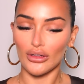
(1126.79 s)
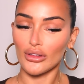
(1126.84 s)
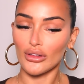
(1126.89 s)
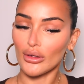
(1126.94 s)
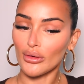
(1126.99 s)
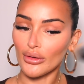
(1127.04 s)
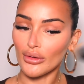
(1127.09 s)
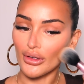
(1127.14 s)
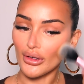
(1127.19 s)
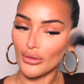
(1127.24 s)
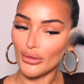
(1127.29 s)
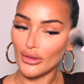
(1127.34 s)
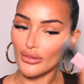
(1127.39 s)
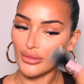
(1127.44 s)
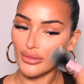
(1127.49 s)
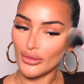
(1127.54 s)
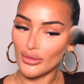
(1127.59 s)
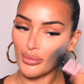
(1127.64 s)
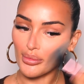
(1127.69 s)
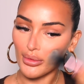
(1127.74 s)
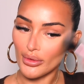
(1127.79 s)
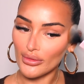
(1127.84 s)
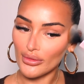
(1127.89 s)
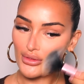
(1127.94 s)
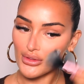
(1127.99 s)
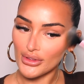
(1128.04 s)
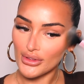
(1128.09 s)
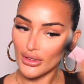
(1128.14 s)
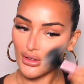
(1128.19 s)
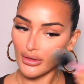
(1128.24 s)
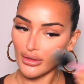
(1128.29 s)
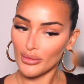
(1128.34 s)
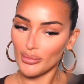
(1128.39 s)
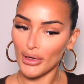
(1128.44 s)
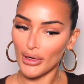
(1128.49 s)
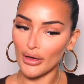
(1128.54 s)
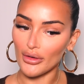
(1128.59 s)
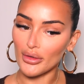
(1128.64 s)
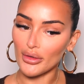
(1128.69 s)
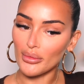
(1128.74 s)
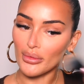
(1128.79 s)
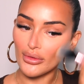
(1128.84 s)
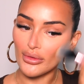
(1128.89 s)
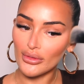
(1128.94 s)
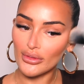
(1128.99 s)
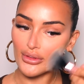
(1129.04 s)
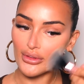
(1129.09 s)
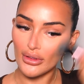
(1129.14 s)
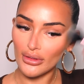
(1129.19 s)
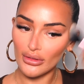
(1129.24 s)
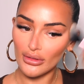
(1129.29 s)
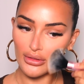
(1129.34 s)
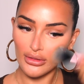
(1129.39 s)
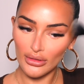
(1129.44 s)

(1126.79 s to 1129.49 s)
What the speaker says: I want to go over it with bronzer, powder bronzer.